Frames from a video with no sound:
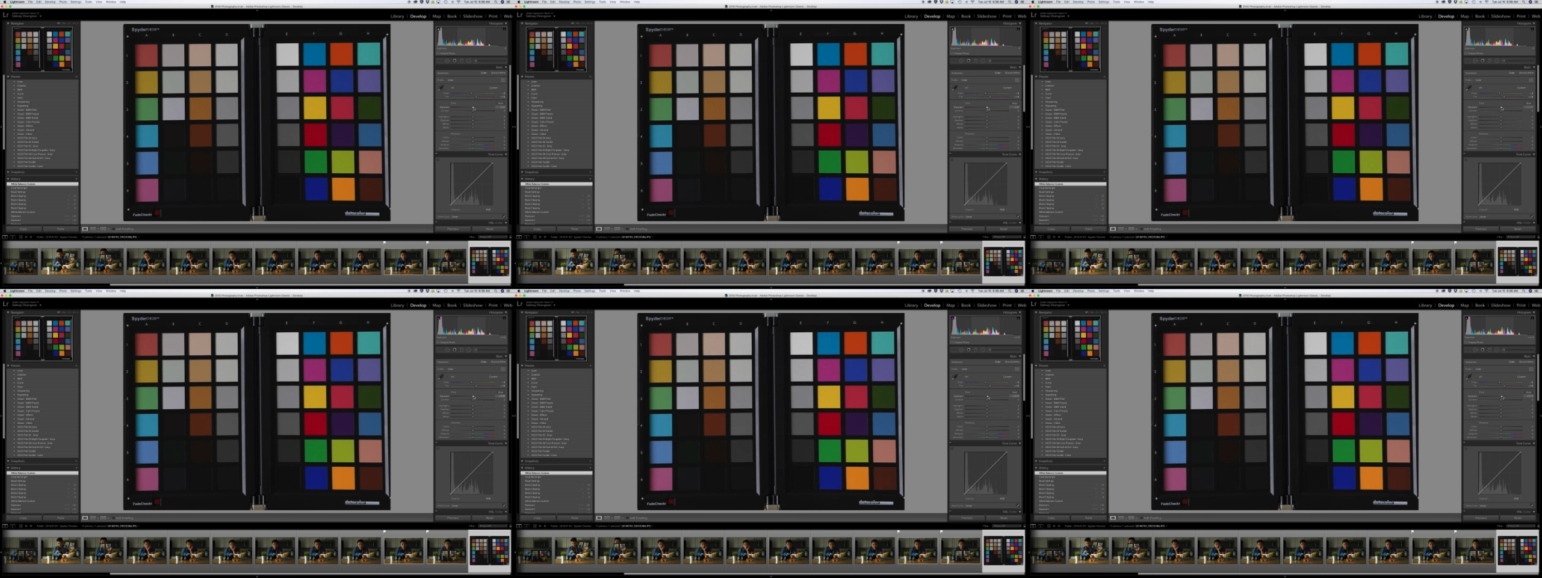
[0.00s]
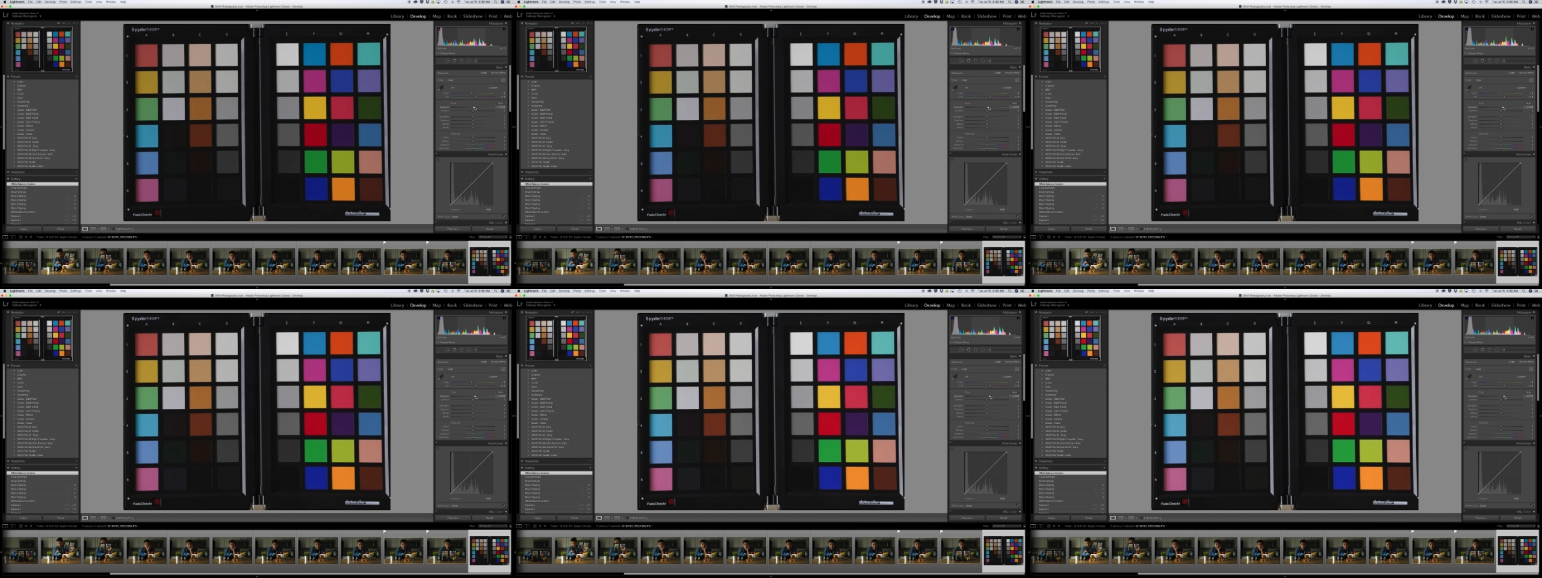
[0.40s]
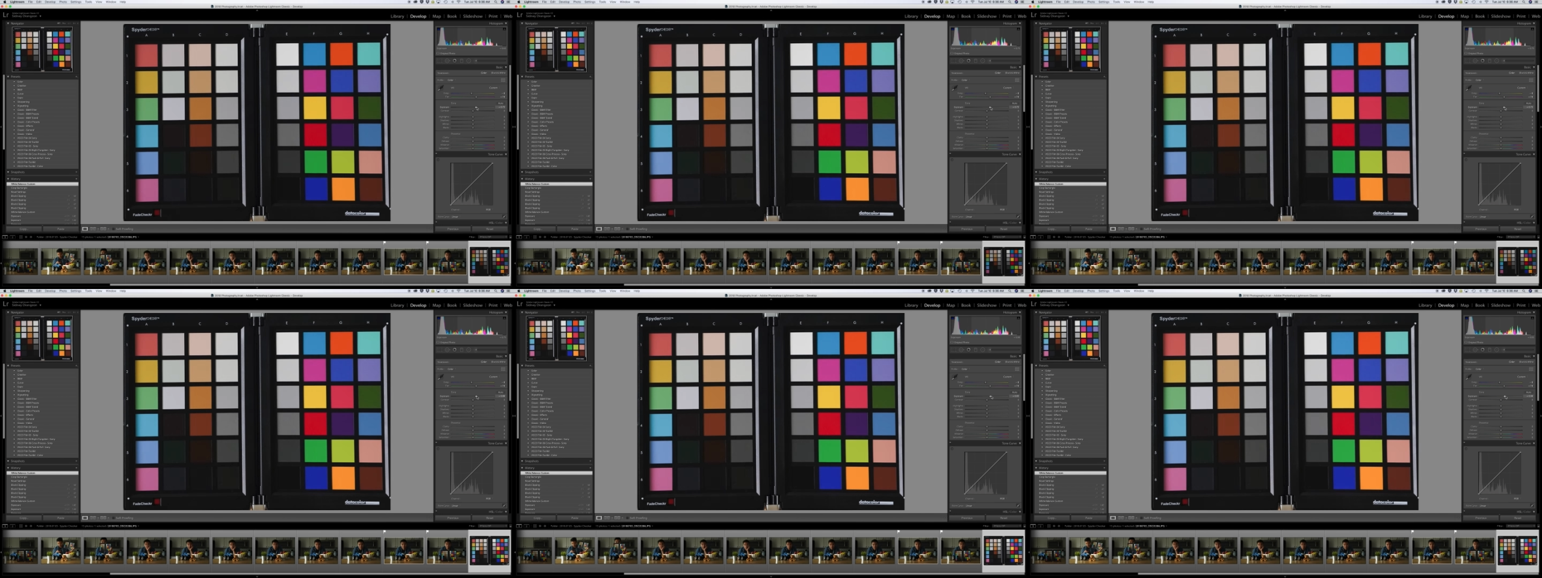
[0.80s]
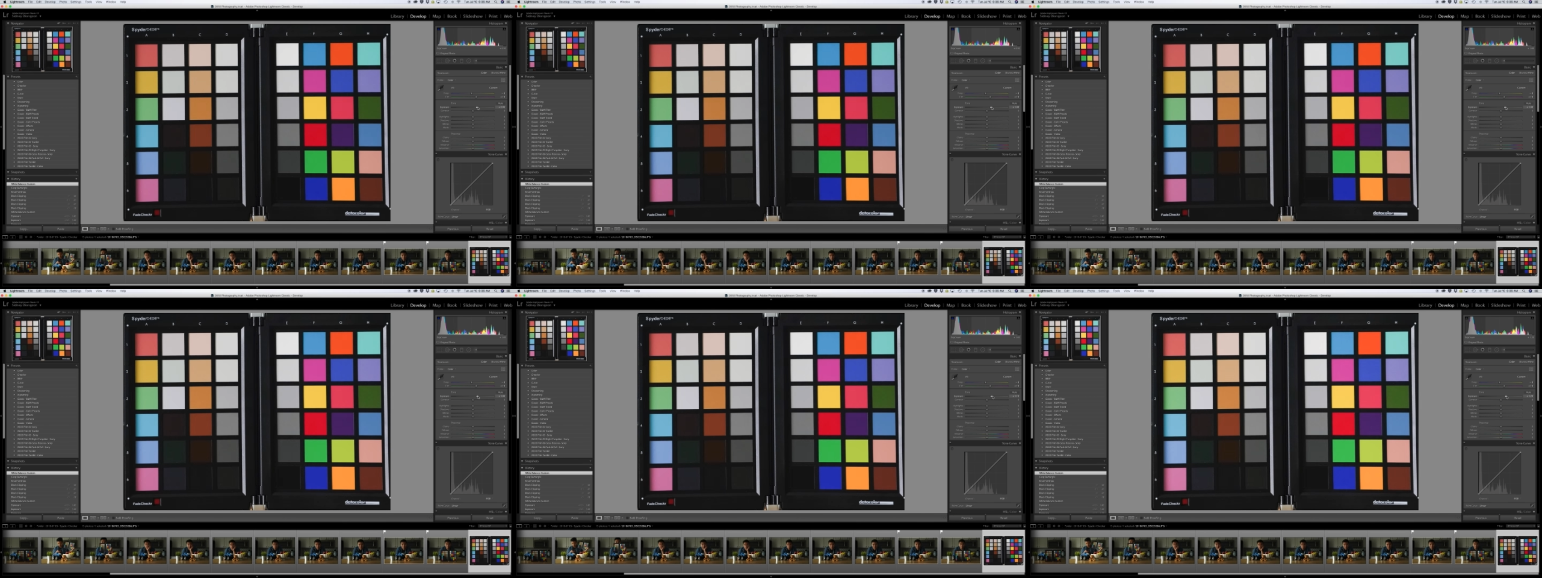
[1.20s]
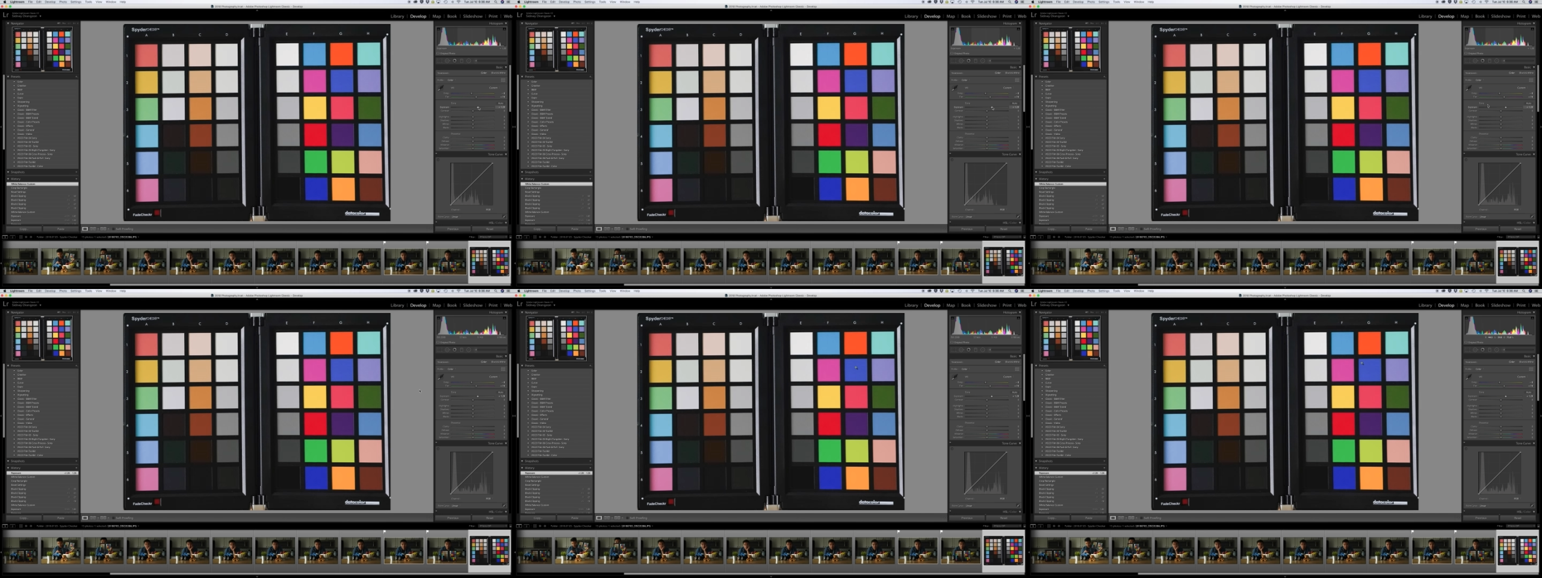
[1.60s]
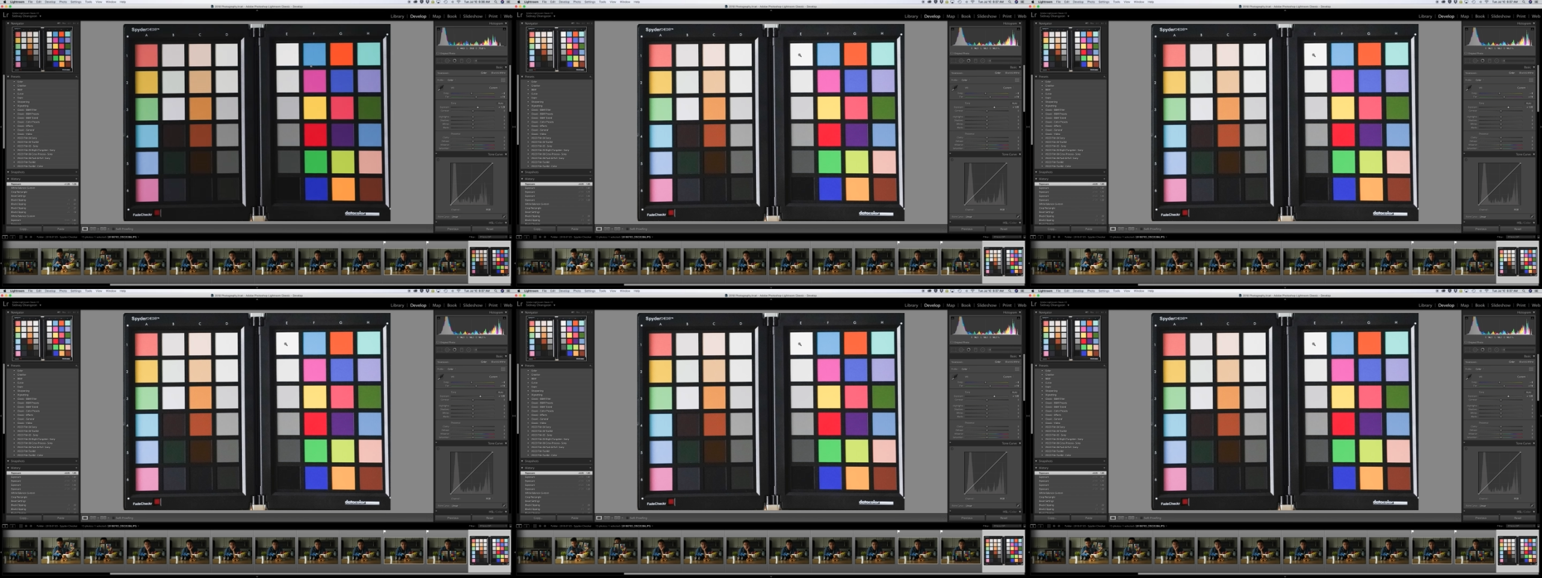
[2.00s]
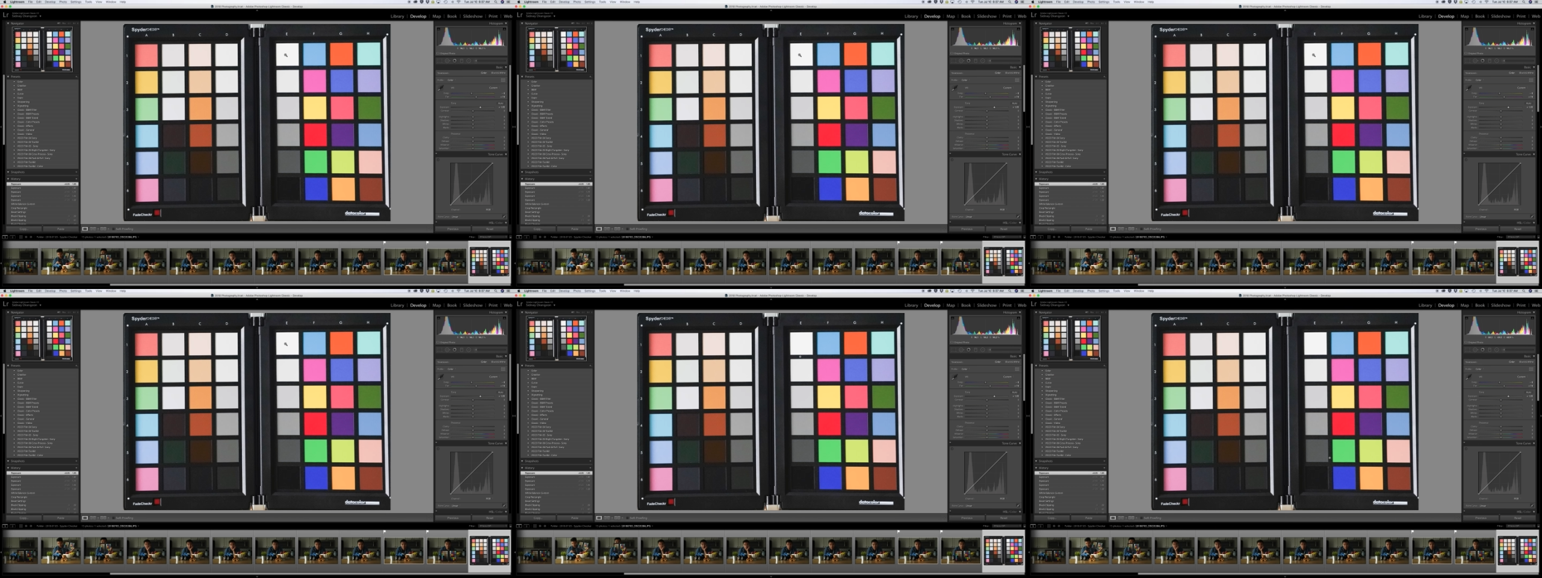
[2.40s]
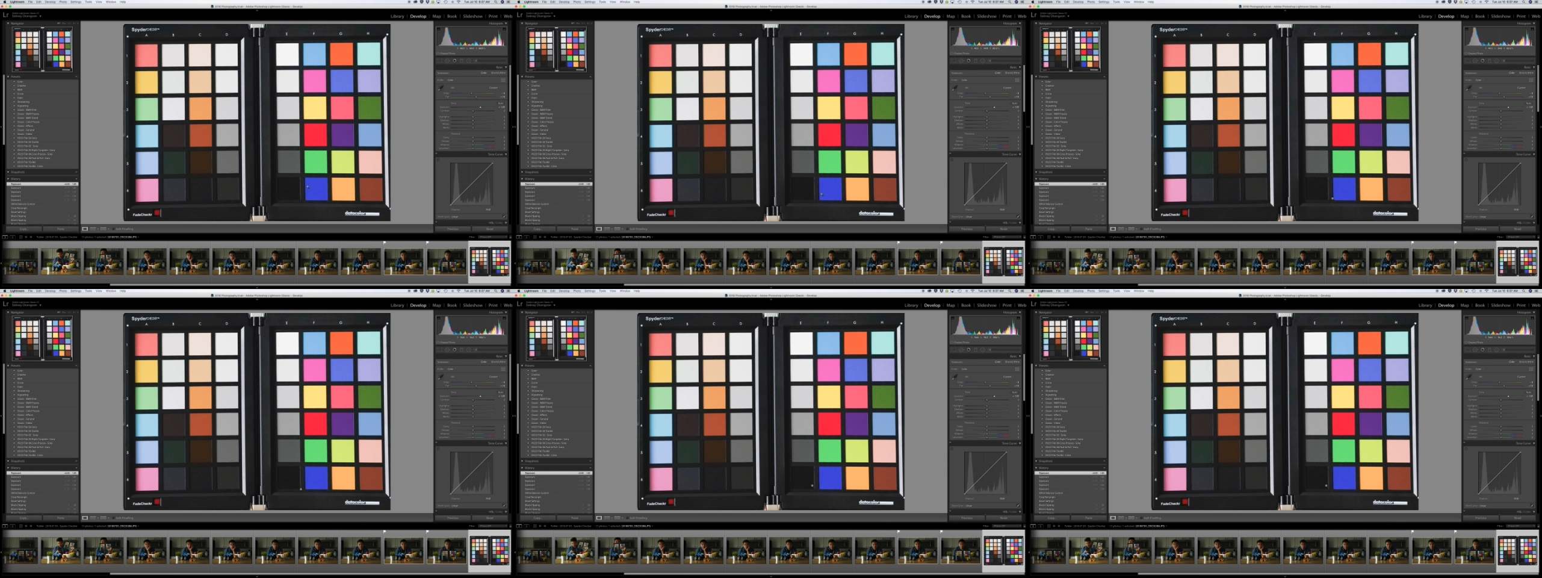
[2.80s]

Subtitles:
Nobody's mouth can be seen.